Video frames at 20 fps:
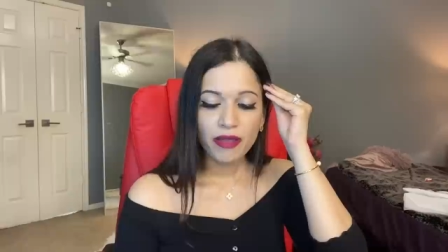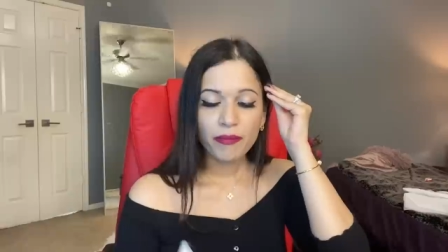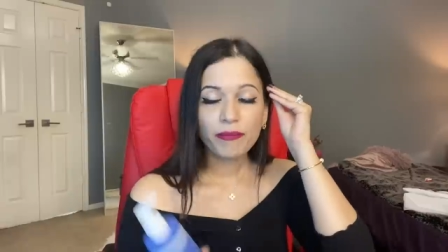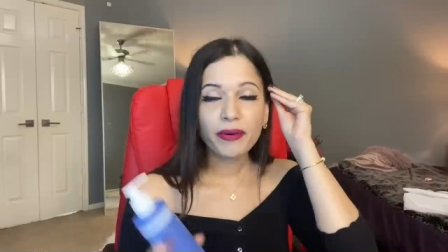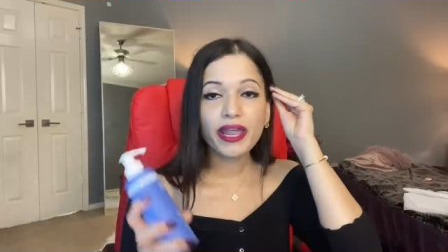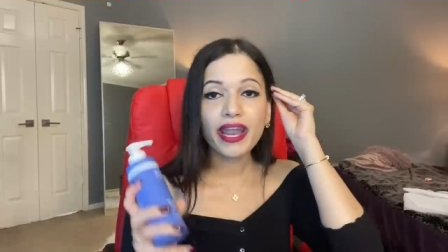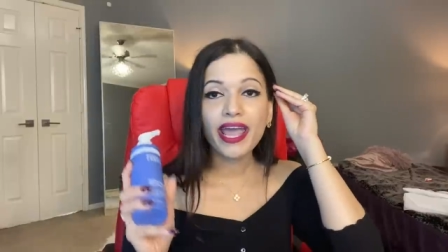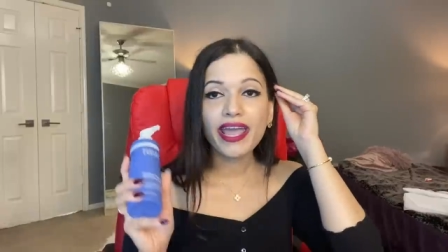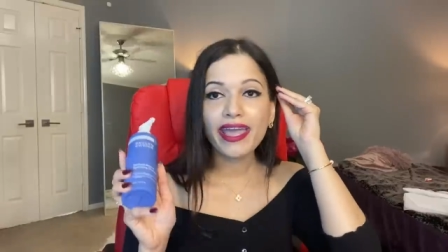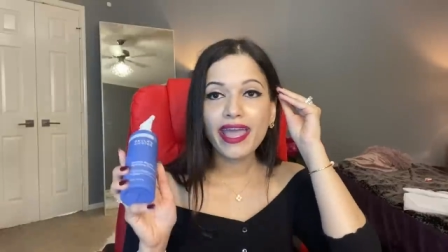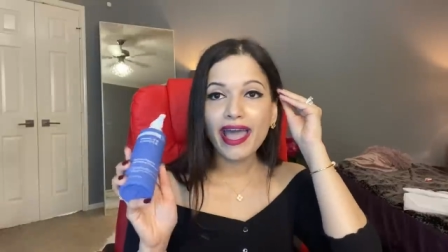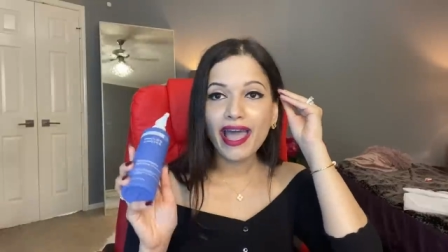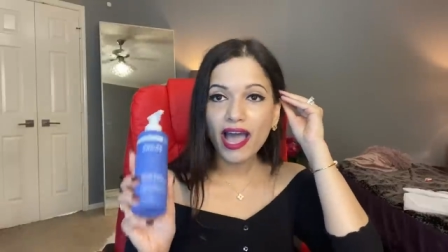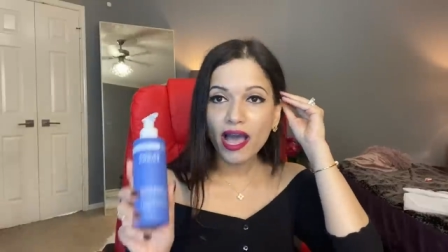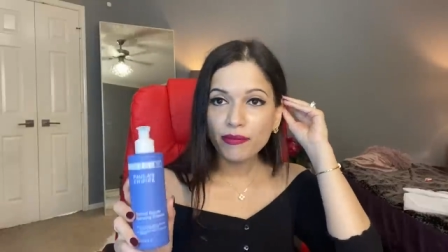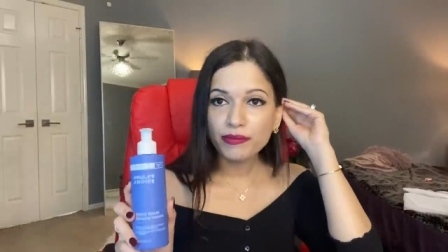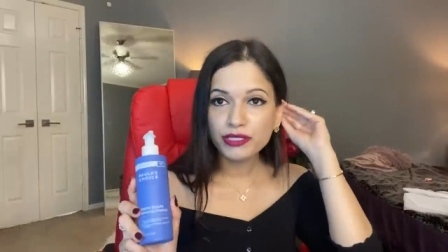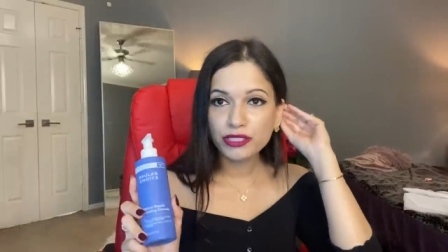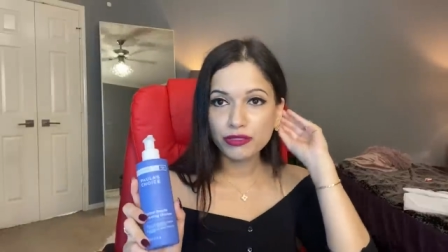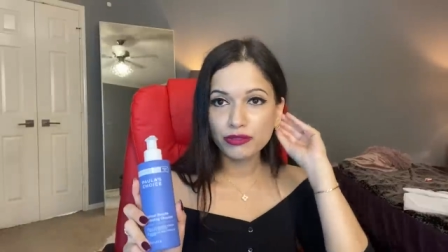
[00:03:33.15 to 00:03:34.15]
but I
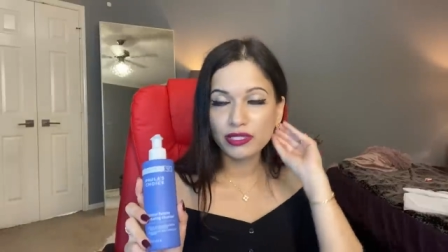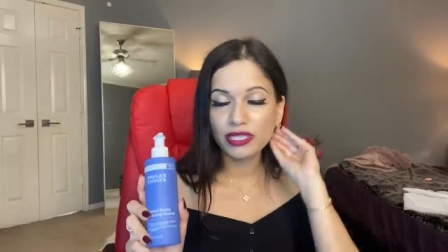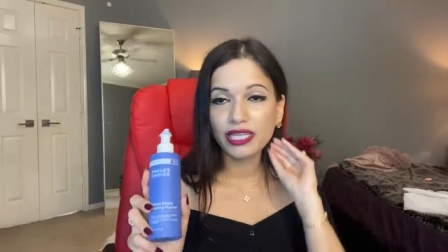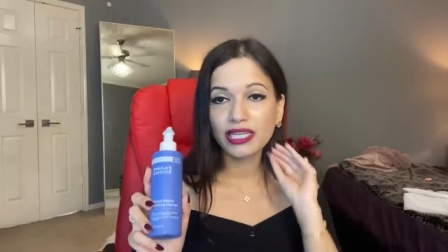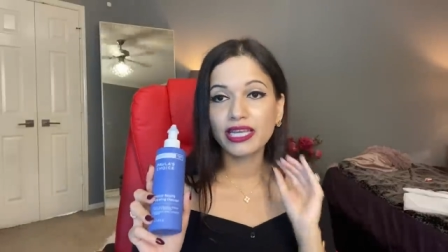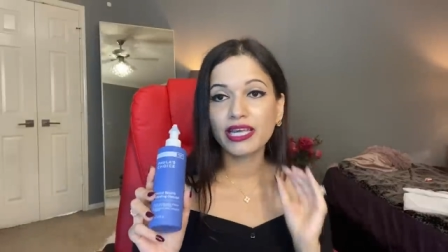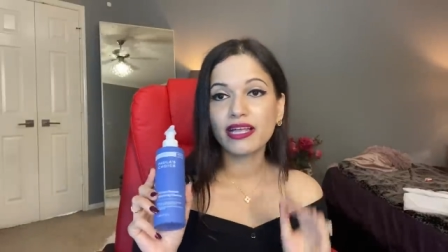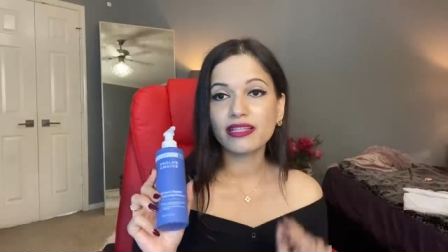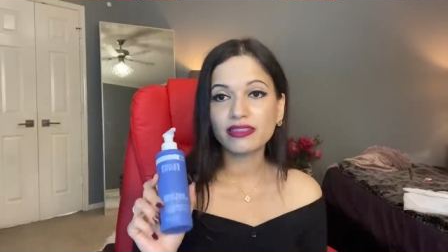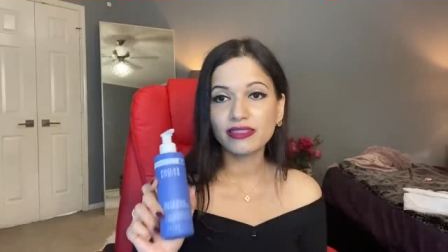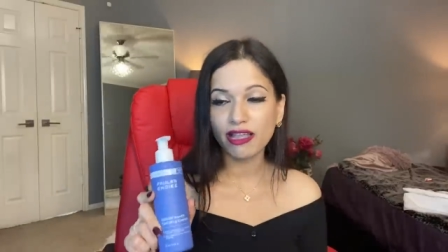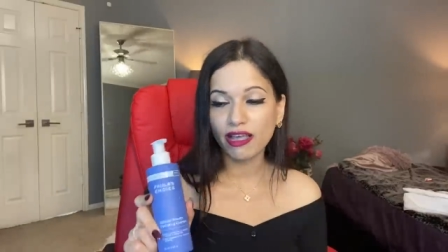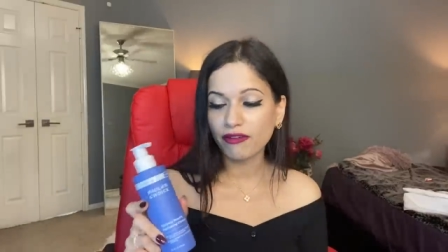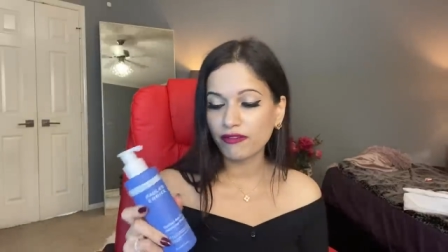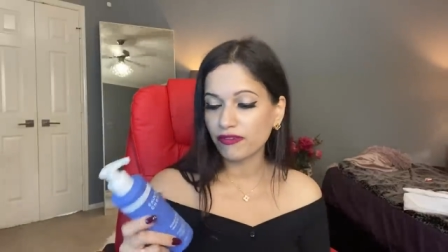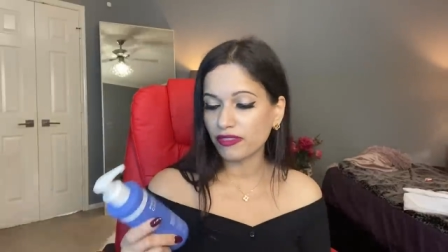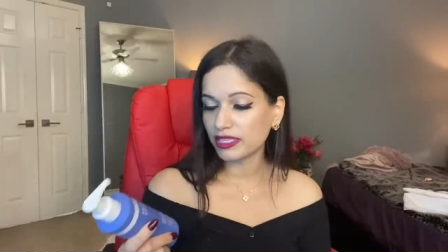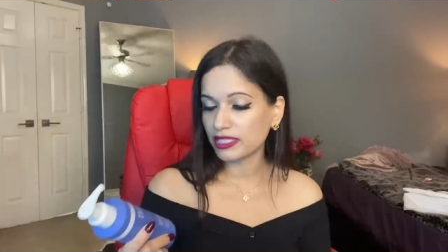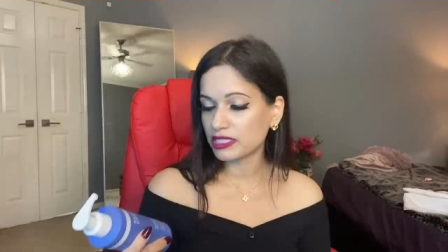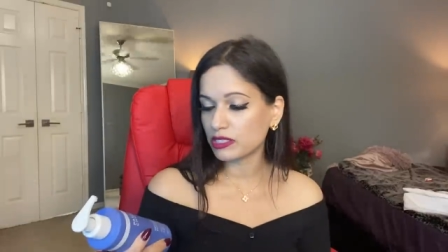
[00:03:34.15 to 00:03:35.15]
absolutely
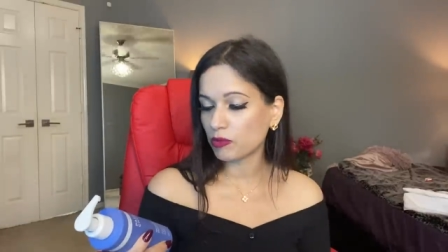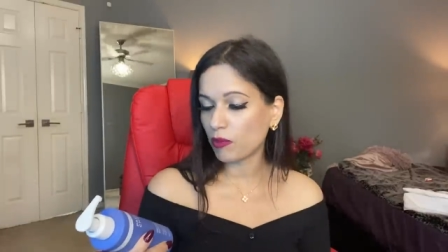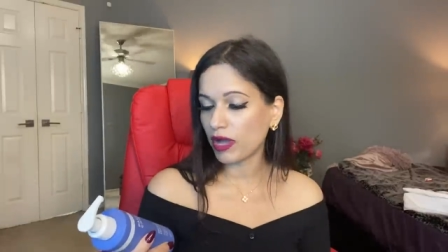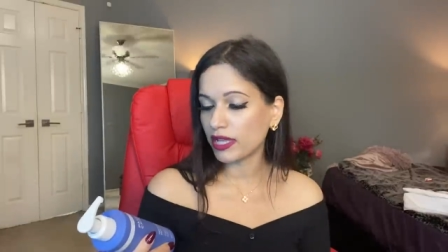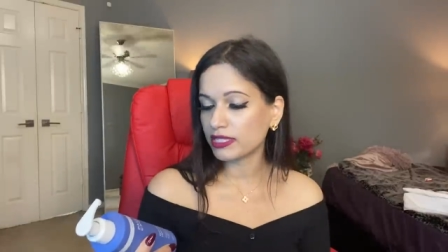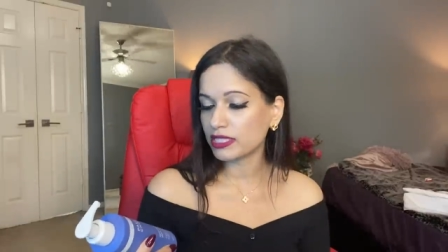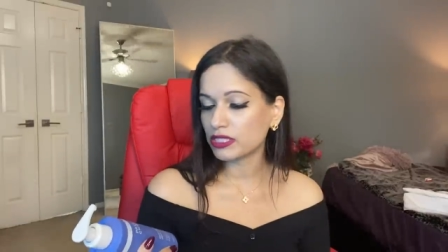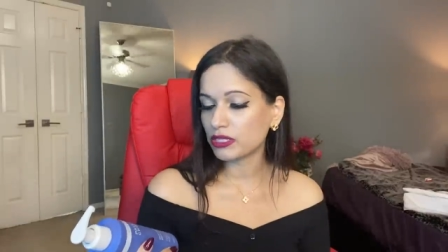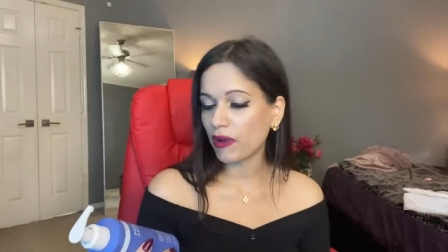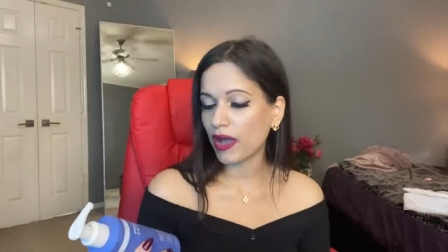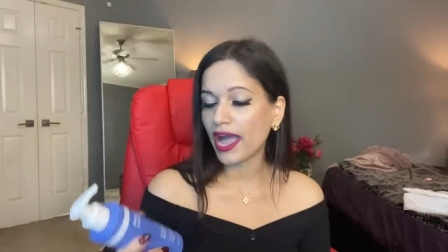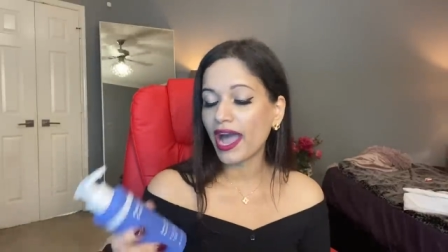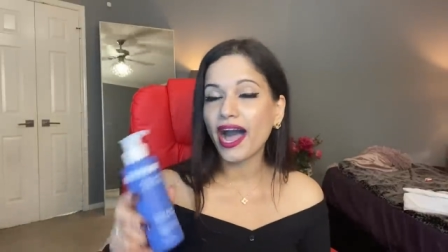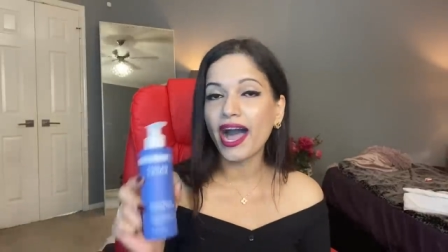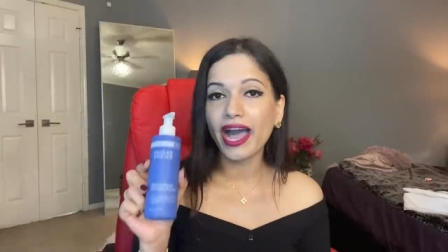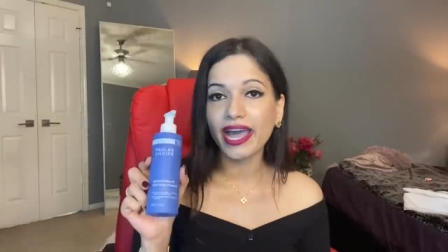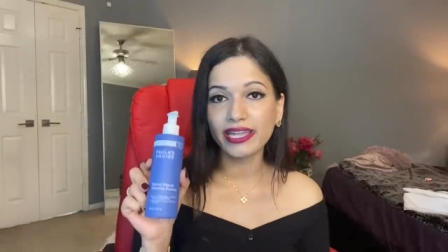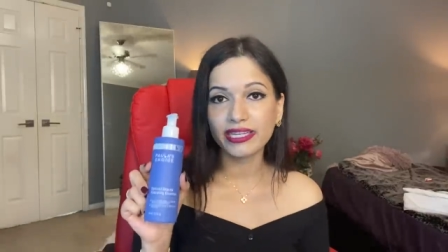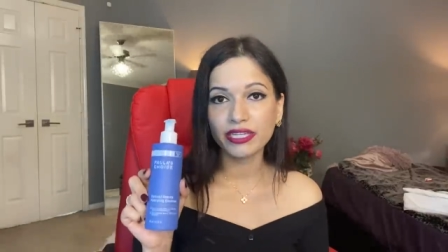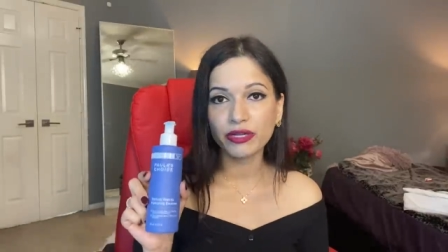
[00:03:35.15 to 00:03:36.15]
love this one. So I
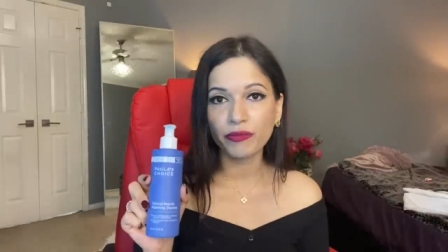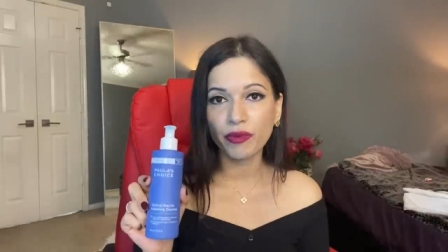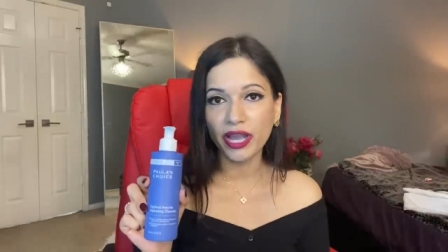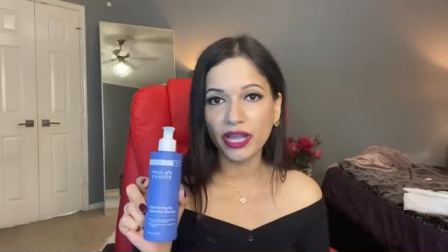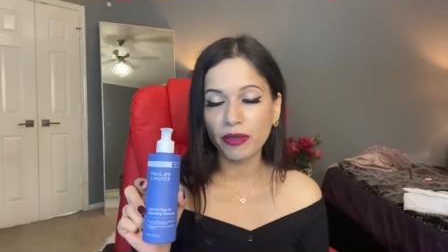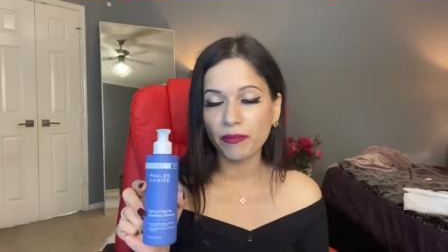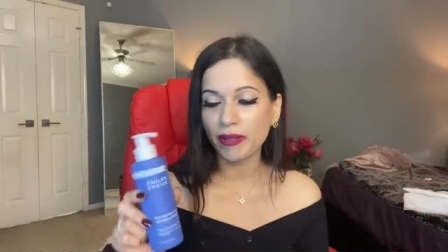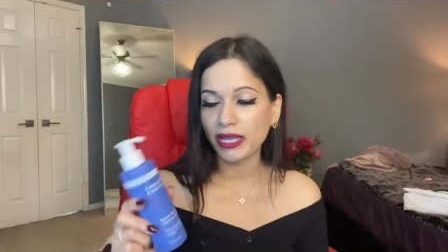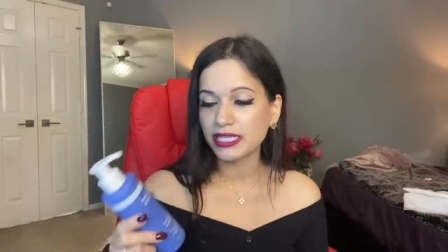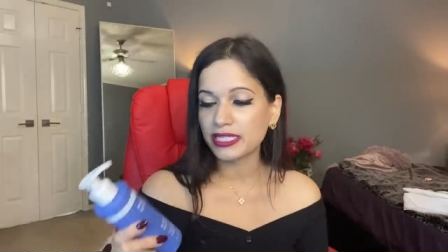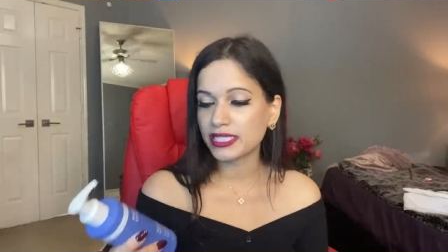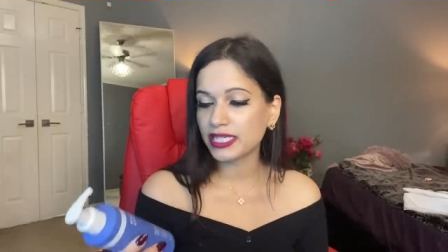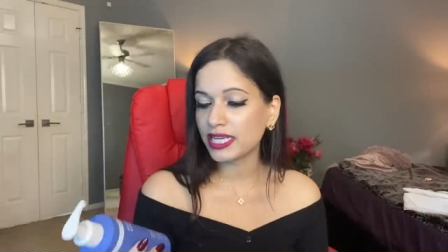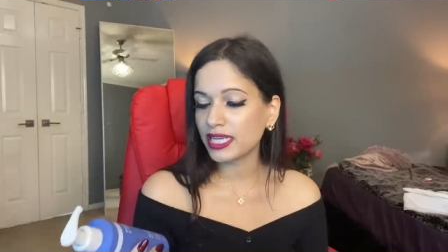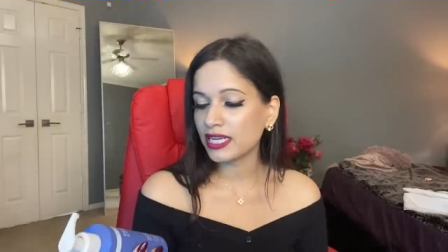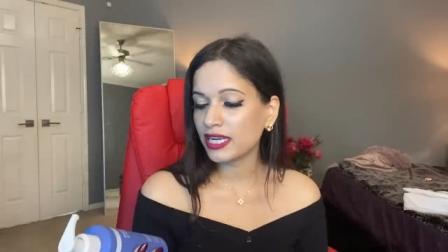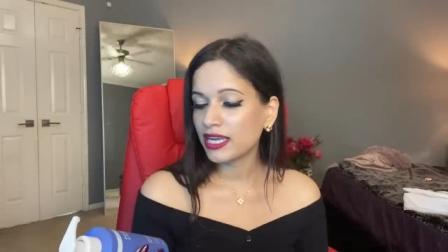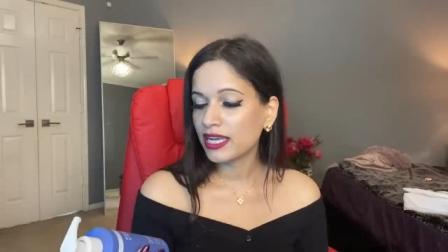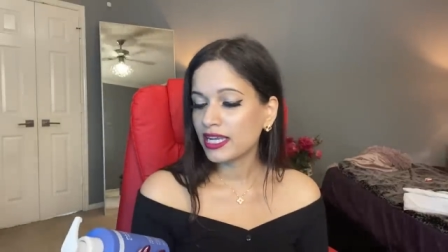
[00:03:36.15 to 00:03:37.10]
highly recommend it.